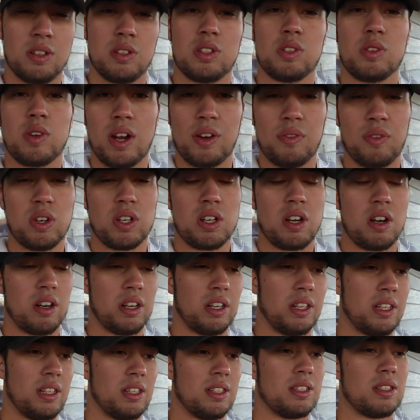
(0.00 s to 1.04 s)
it's great for
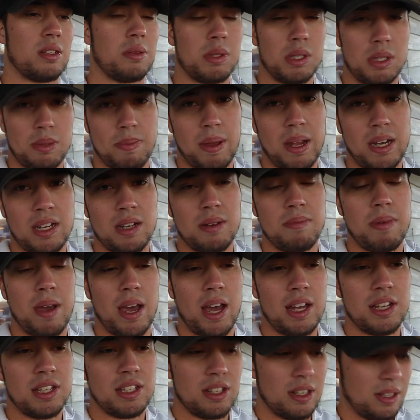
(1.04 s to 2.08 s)
targeting suspended
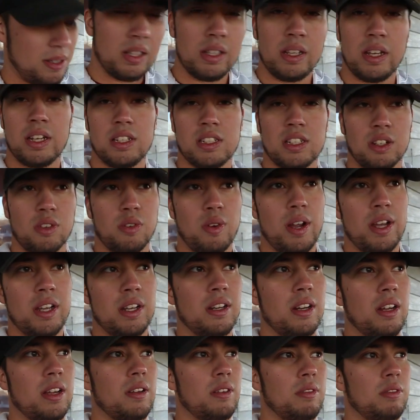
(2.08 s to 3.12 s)
bass. It's a
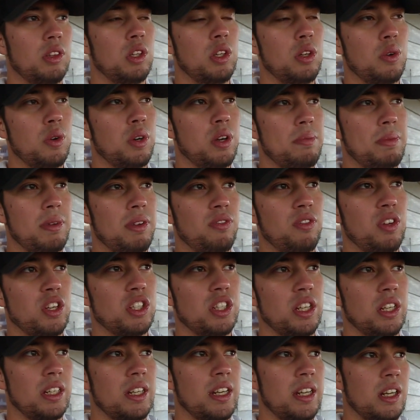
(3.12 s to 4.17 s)
great lure to be
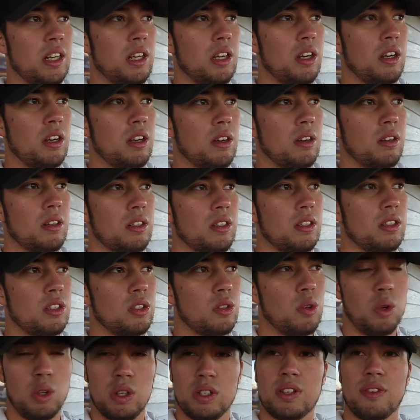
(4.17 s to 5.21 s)
fishing near
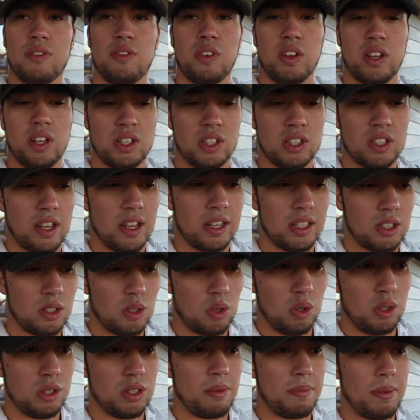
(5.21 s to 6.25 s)
schools of fish, like
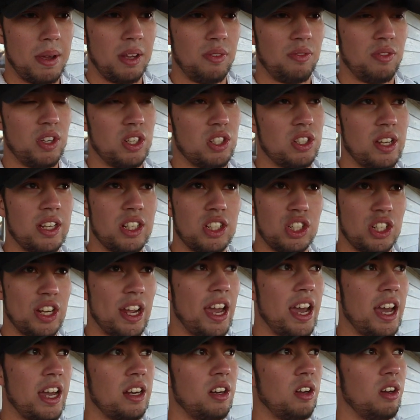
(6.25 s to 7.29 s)
schools of bait fish like
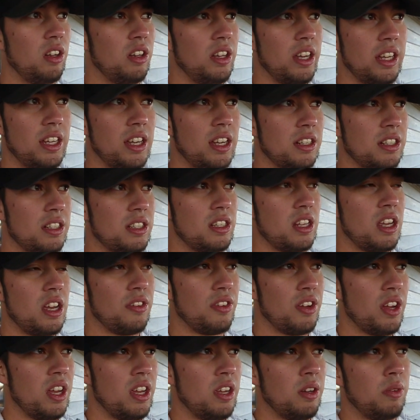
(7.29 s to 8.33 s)
shad, all that kind of stuff.
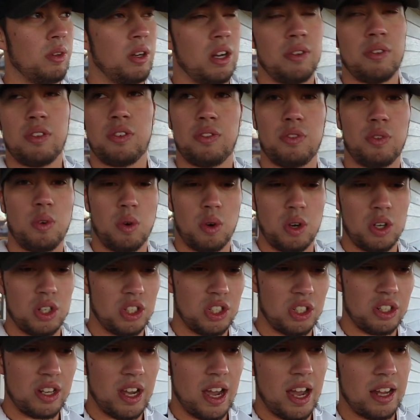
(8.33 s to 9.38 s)
Whatever
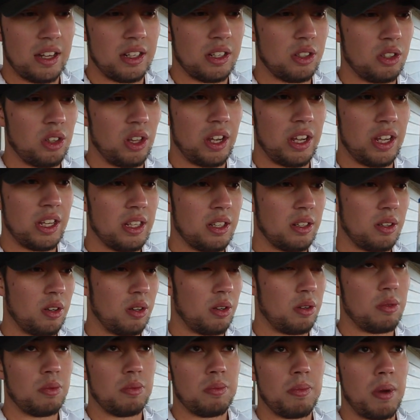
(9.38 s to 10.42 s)
forage you got in your lake
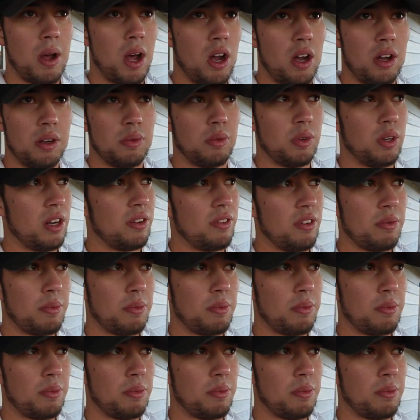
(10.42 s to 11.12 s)
or pond, whatever